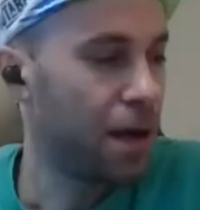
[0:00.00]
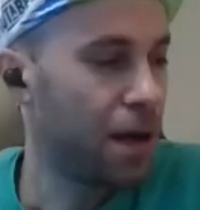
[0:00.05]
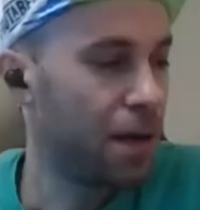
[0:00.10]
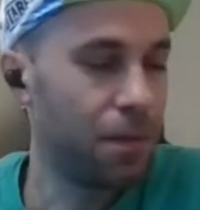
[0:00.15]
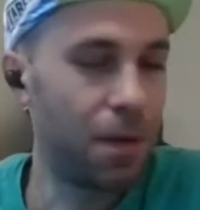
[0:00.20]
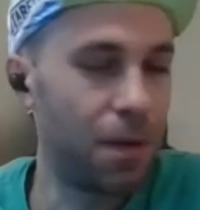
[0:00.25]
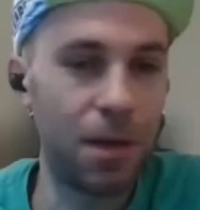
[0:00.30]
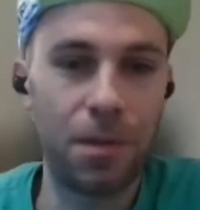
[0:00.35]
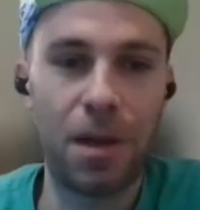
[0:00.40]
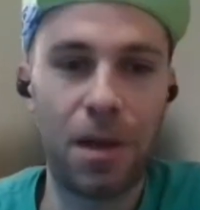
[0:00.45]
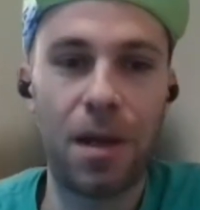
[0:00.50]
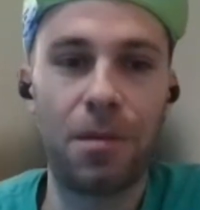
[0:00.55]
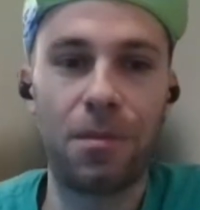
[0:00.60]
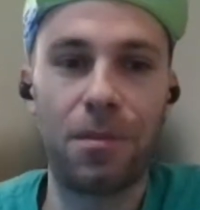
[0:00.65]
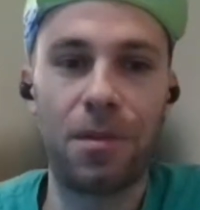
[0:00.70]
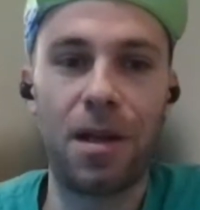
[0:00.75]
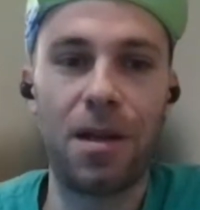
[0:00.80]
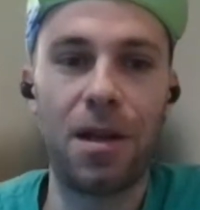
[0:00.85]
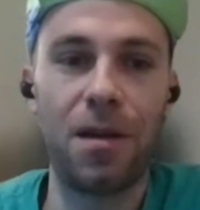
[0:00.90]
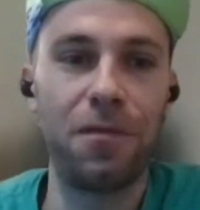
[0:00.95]
I, uh,
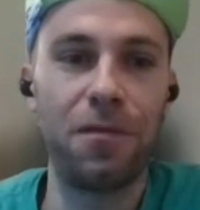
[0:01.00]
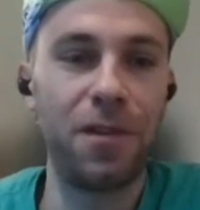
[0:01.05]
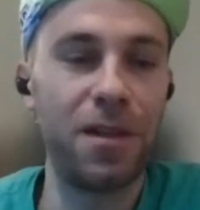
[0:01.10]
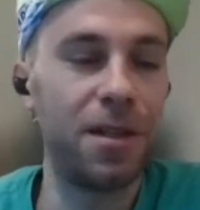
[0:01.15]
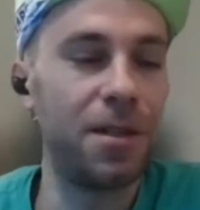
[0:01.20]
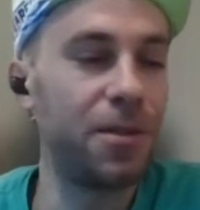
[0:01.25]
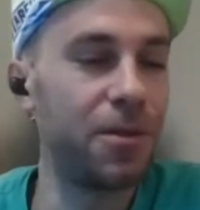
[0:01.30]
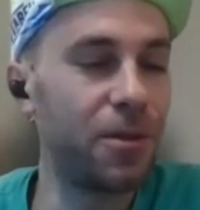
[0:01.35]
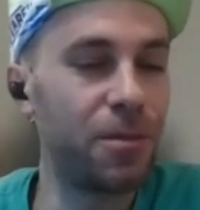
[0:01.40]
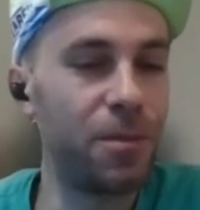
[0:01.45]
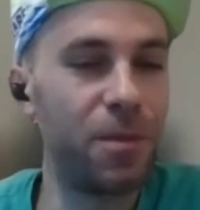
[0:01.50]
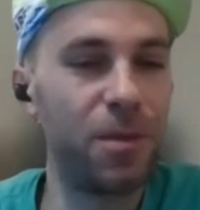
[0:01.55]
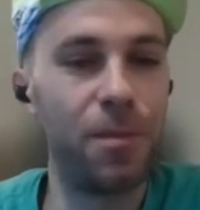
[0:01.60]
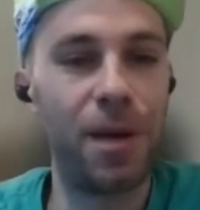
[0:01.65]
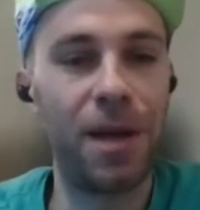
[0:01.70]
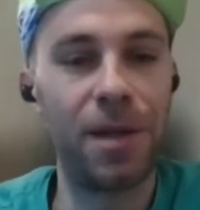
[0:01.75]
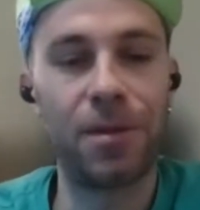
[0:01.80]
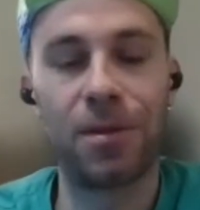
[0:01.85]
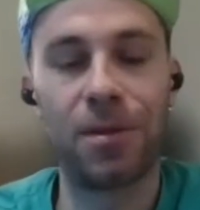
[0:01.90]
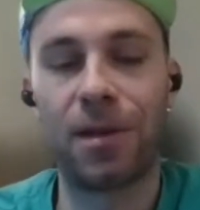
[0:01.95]
I, I feel a little
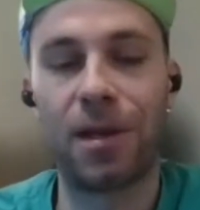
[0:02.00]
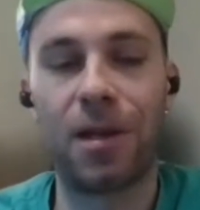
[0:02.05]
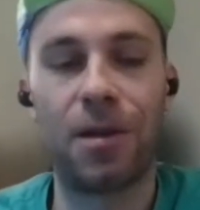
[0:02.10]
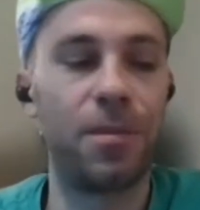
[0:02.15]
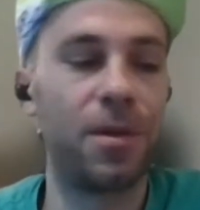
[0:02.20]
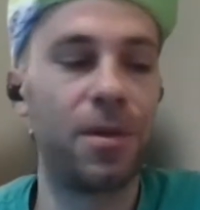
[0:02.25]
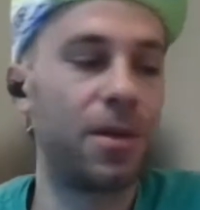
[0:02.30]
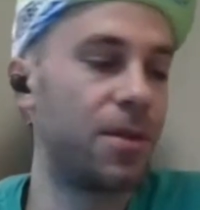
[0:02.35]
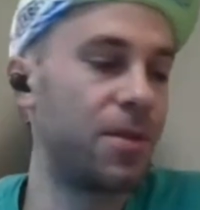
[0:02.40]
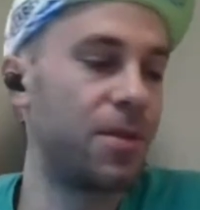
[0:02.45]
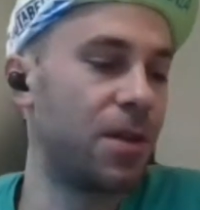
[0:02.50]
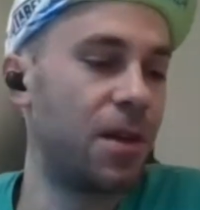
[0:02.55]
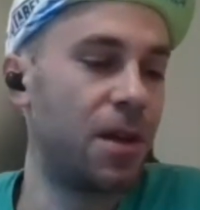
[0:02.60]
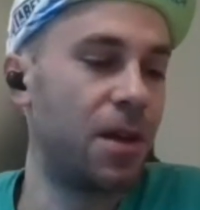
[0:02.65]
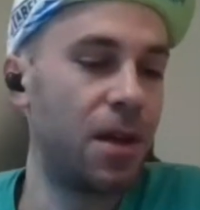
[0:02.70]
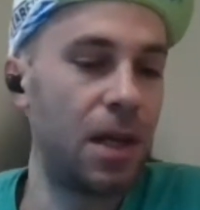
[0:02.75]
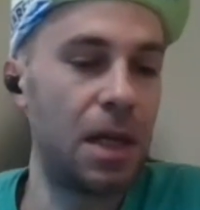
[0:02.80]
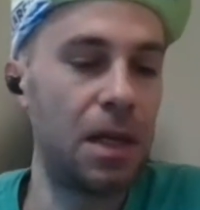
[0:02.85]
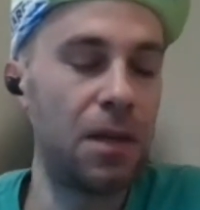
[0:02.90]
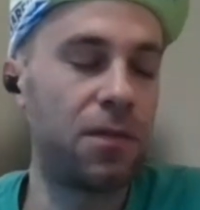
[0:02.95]
bit better now because
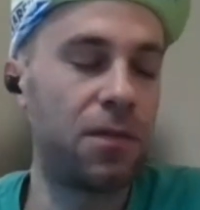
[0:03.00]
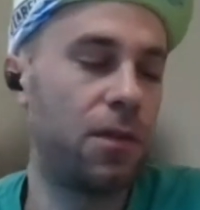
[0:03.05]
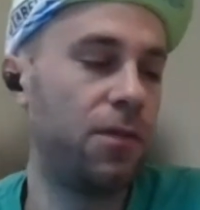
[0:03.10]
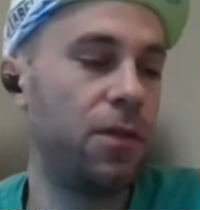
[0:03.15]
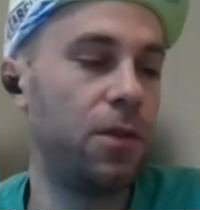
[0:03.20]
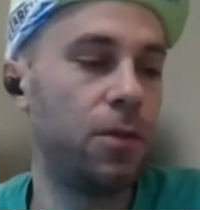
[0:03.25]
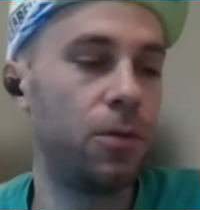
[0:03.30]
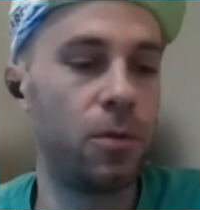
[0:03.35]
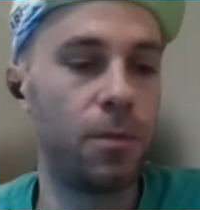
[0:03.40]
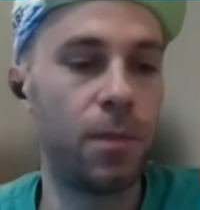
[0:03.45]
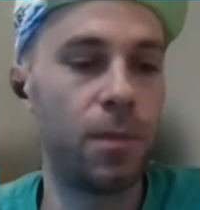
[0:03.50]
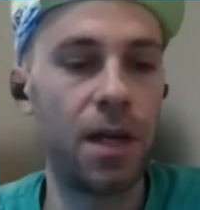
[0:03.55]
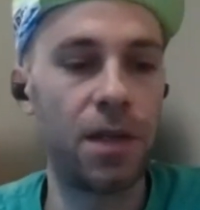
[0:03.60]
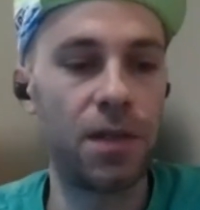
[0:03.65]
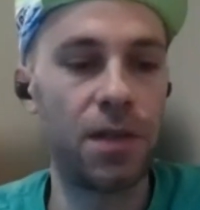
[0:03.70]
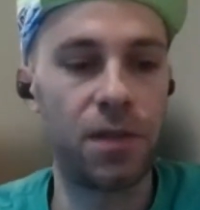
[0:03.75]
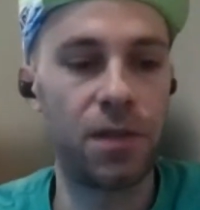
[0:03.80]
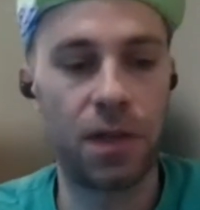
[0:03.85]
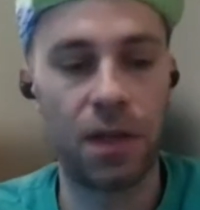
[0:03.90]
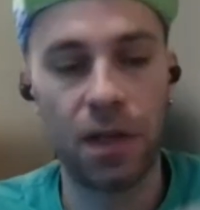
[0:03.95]
if the VO2
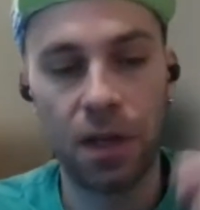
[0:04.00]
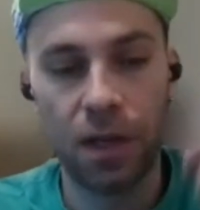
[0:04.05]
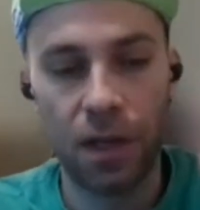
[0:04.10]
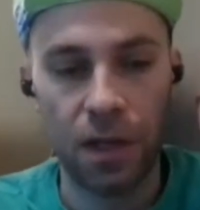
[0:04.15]
max